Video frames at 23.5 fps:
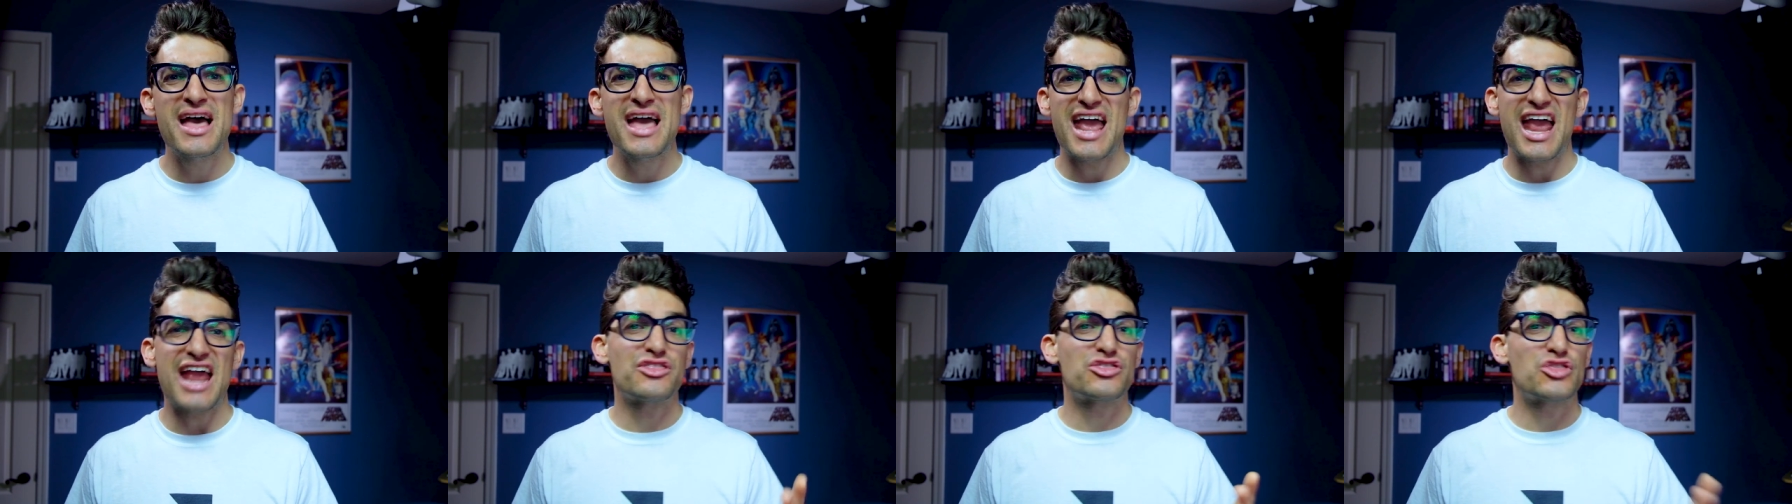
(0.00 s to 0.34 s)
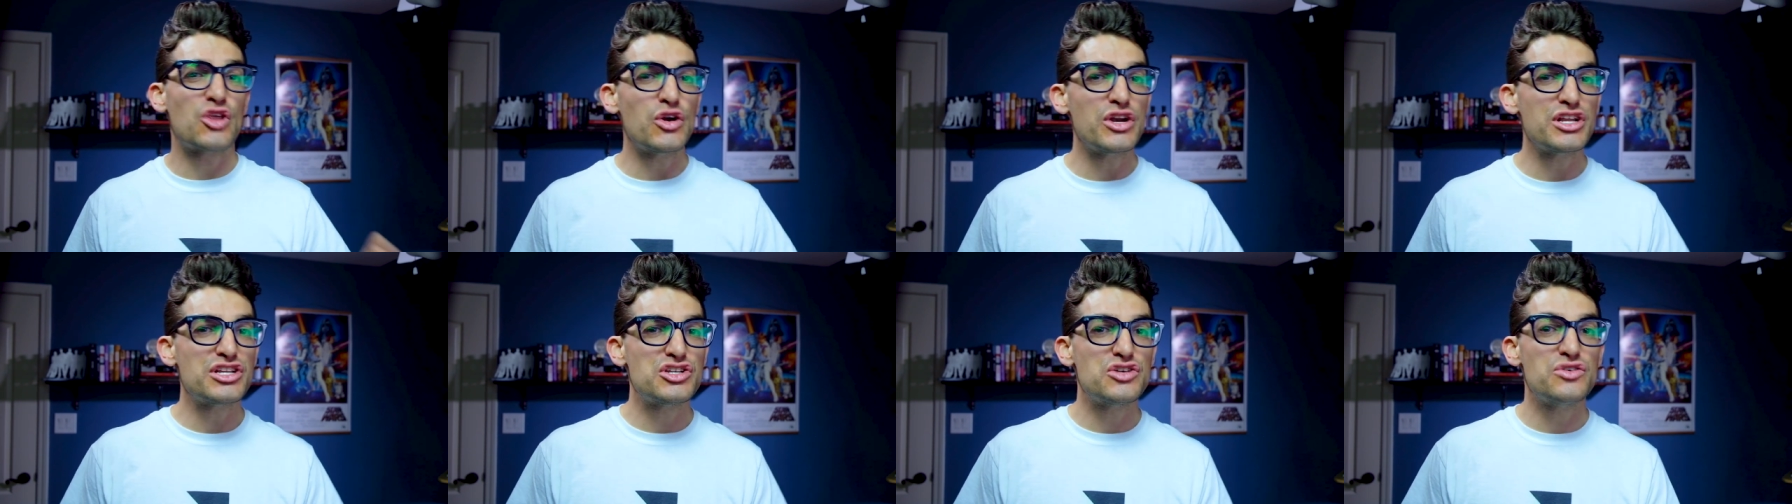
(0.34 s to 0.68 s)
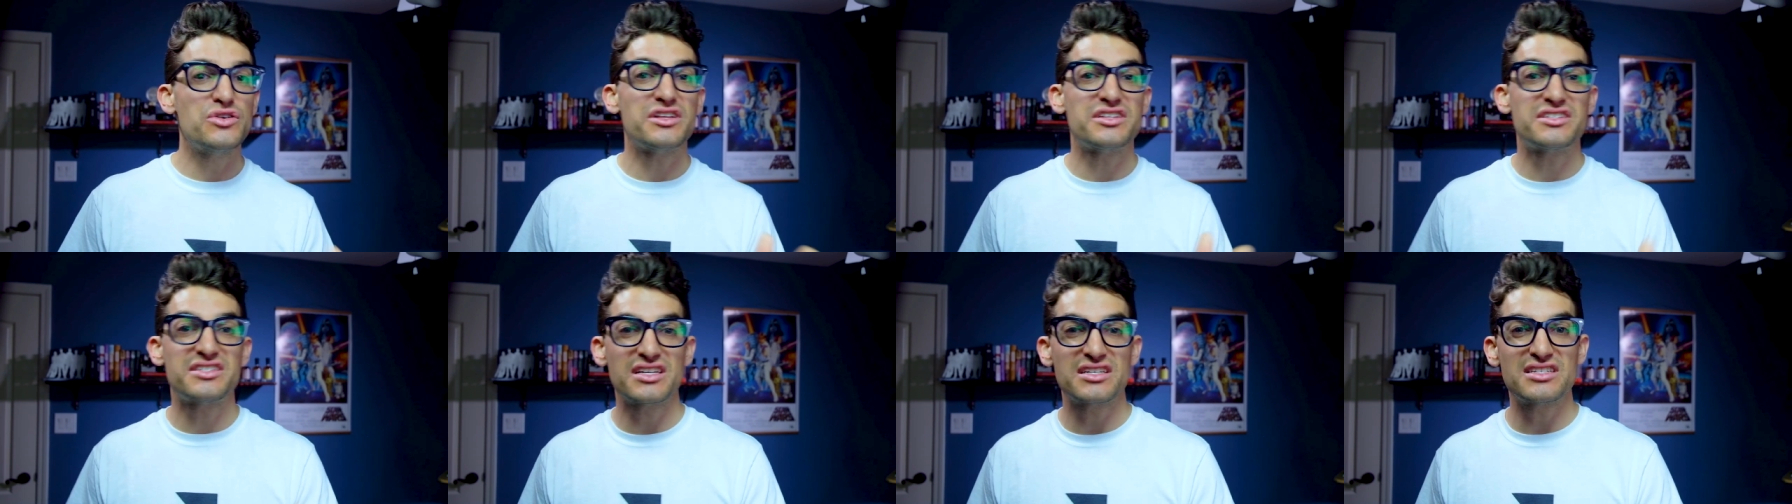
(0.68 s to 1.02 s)
and 32
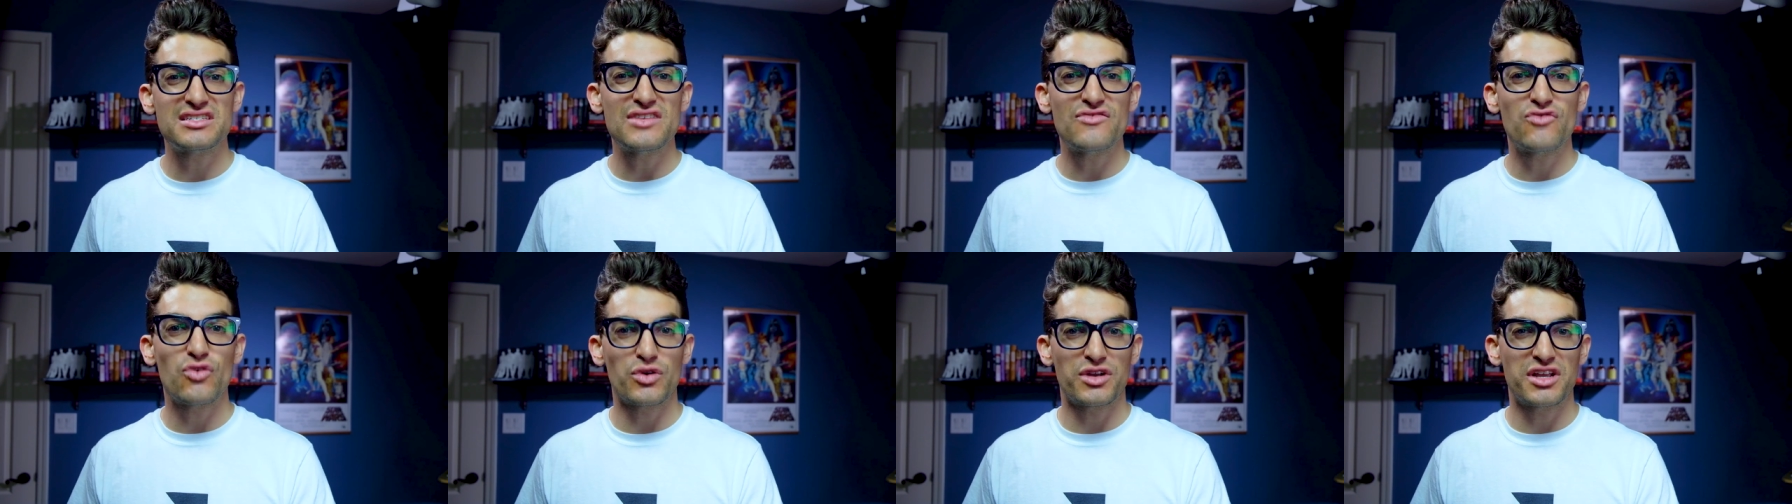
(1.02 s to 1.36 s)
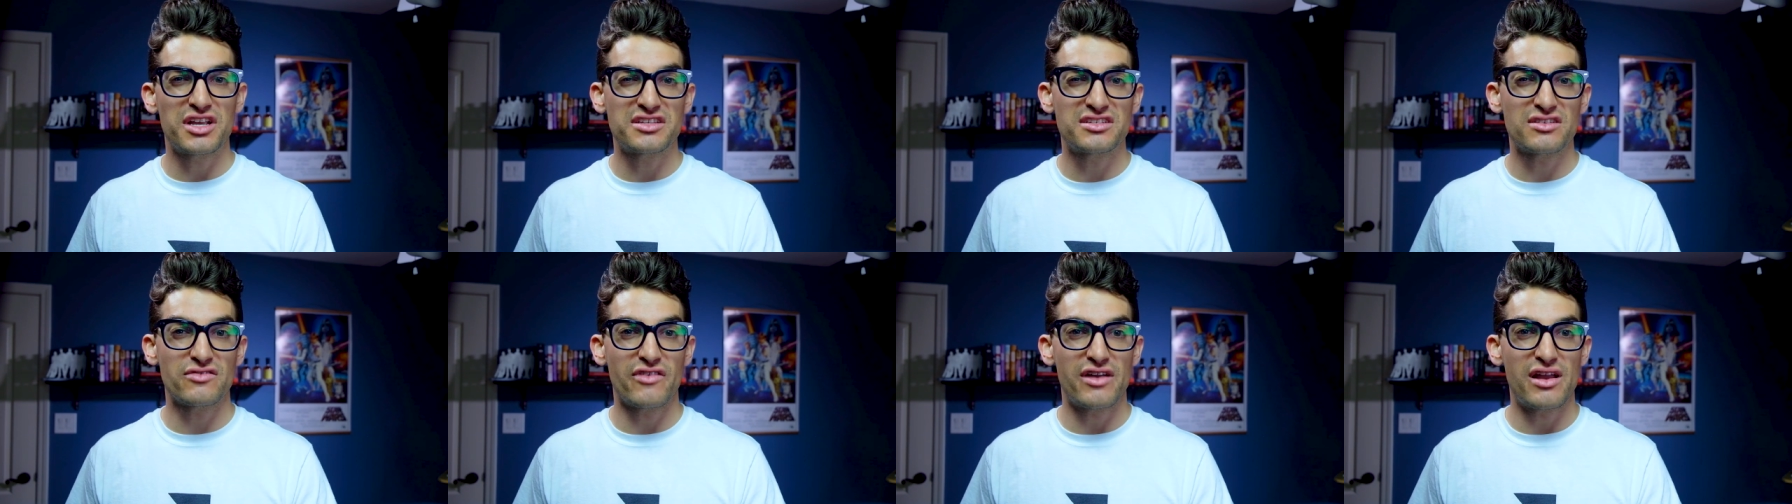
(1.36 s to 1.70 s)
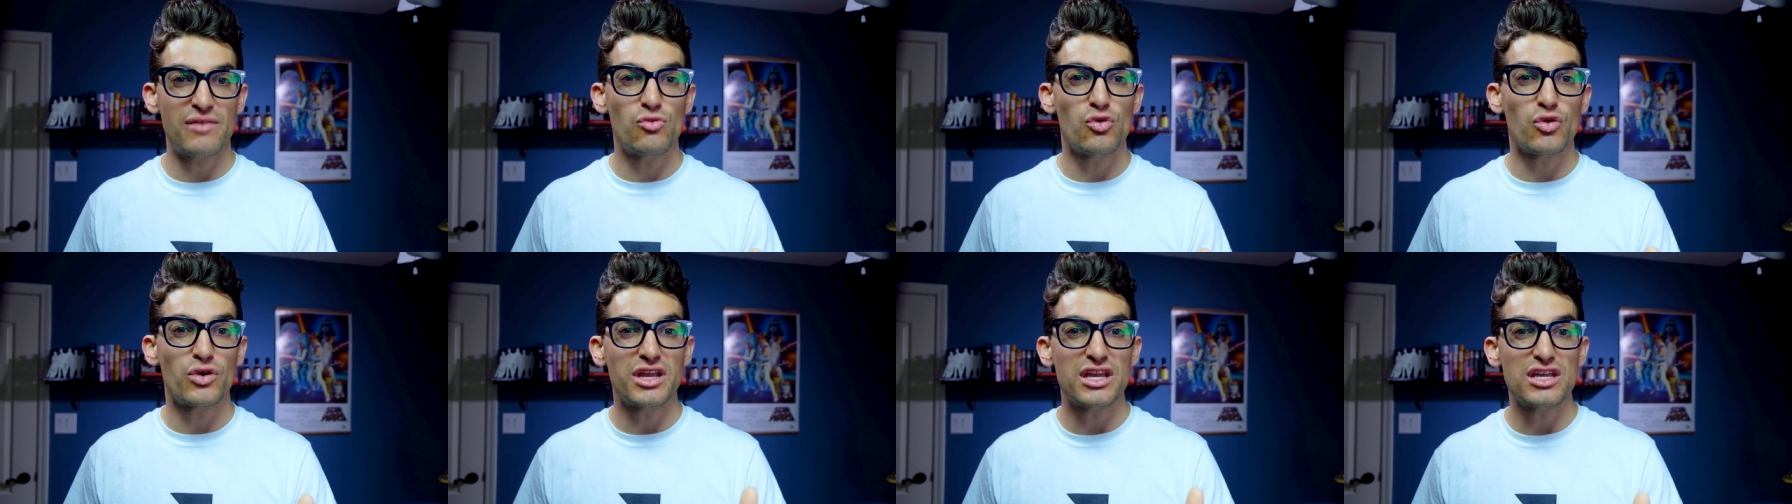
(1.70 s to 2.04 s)
to 64 gigs of RAM
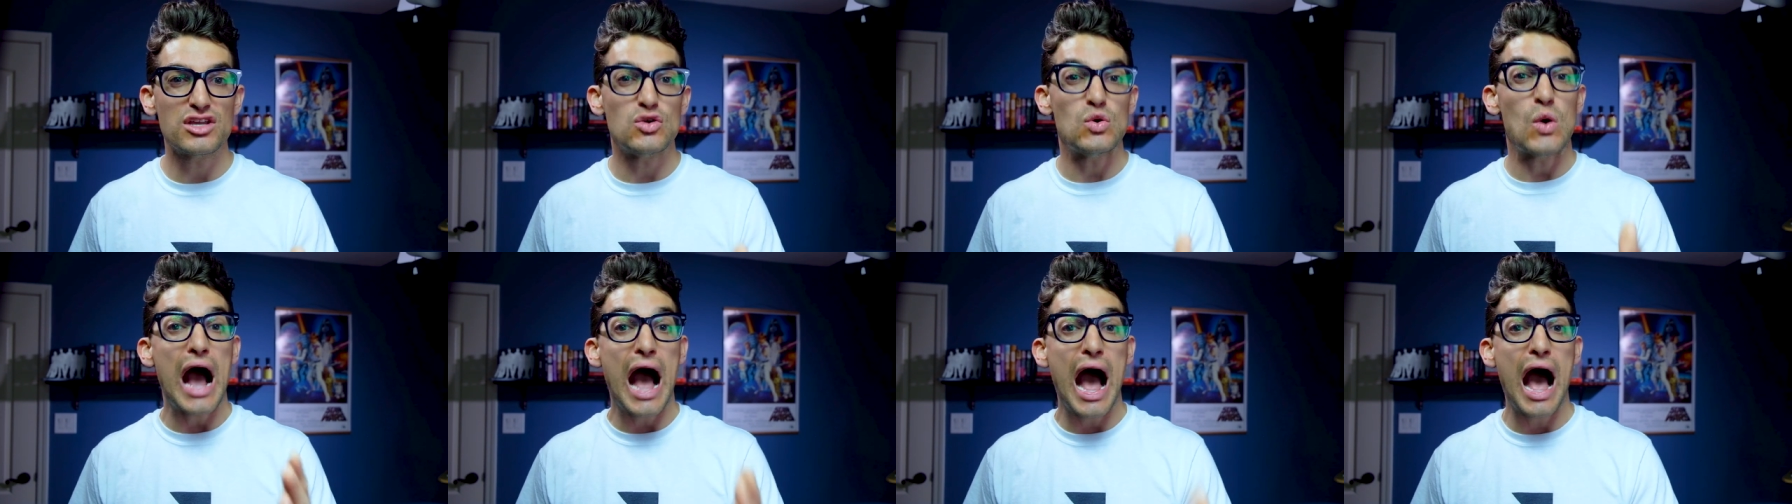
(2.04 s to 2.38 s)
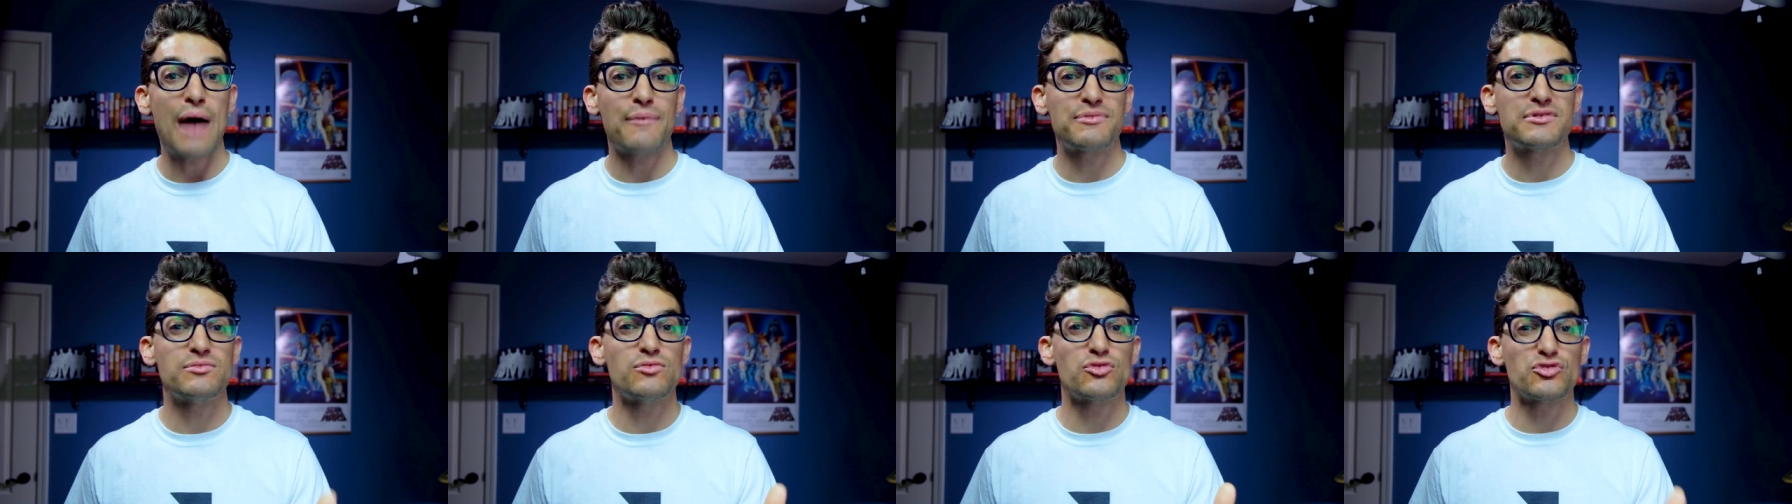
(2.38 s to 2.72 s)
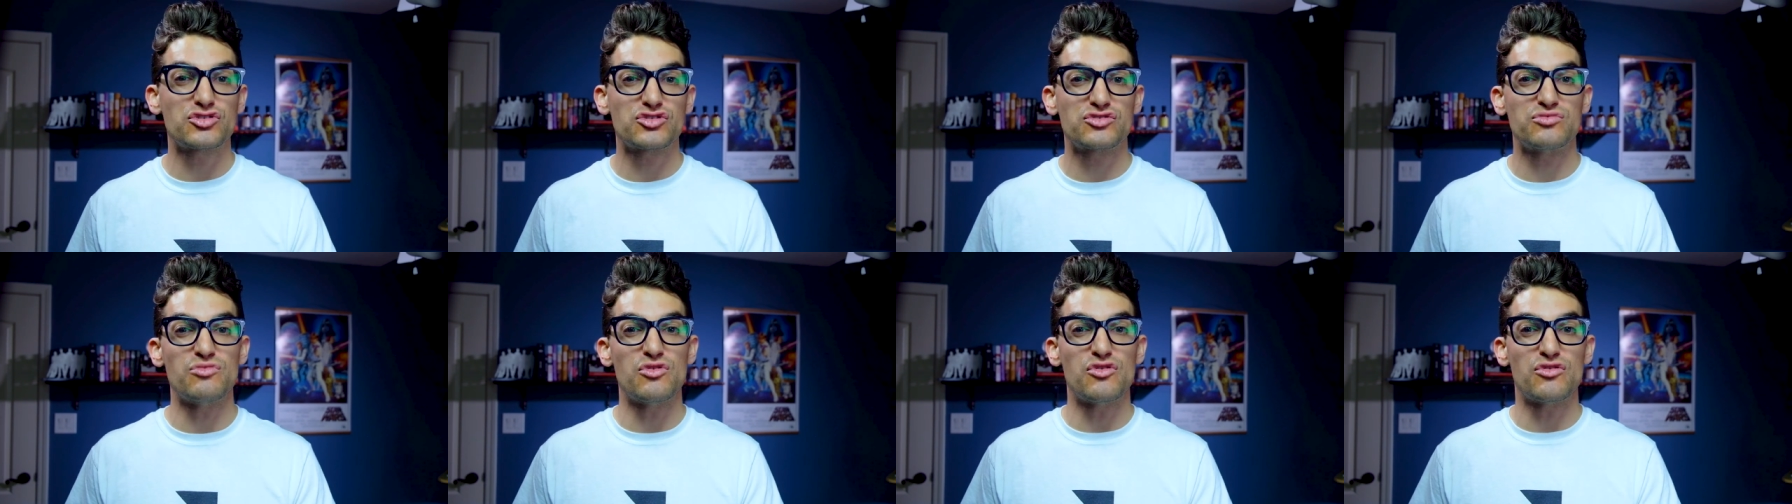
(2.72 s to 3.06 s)
will get you optimal
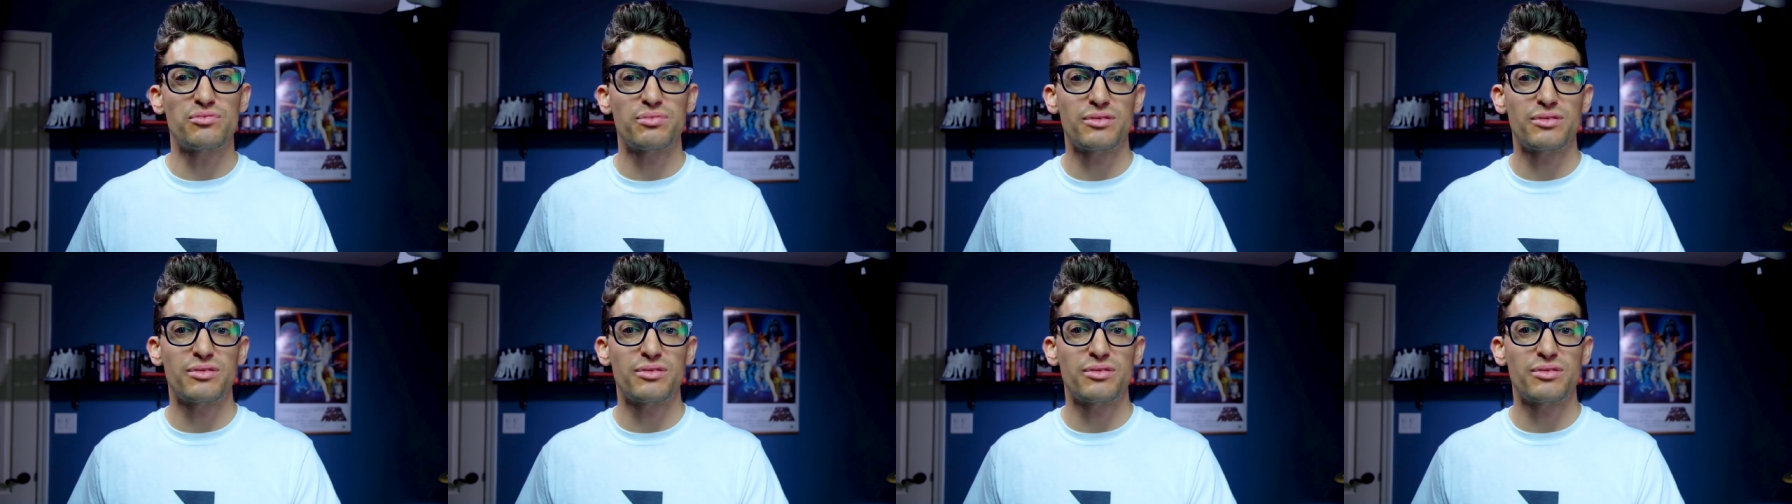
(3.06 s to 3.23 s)
smooth